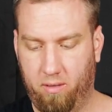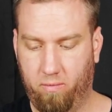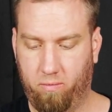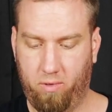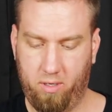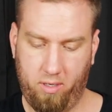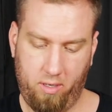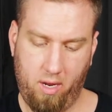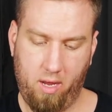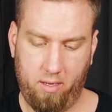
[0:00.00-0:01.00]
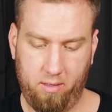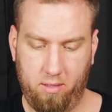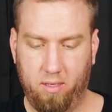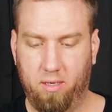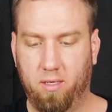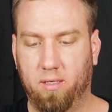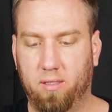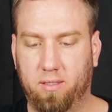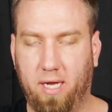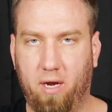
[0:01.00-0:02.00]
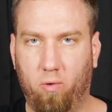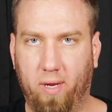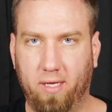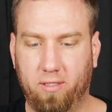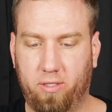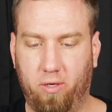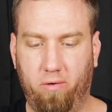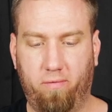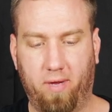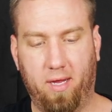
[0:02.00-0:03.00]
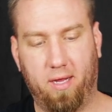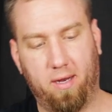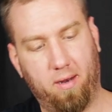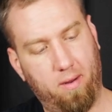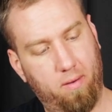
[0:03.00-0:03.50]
One, Shadow Wings 2 fan.